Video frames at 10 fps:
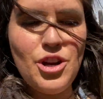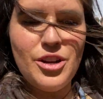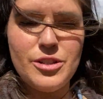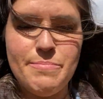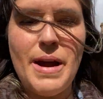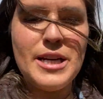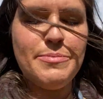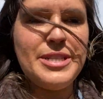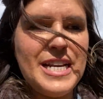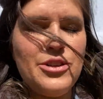out some mashed
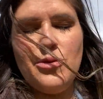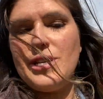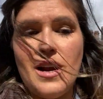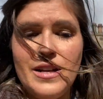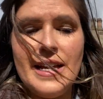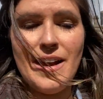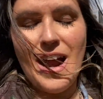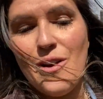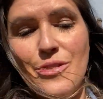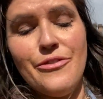potatoes earlier
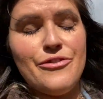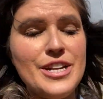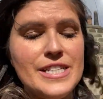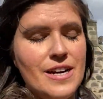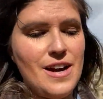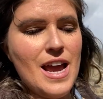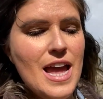out of the freezer.